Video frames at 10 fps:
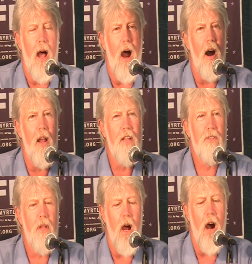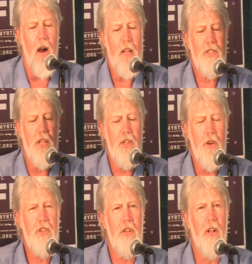our
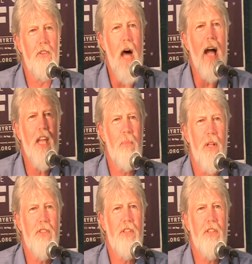institutional documents,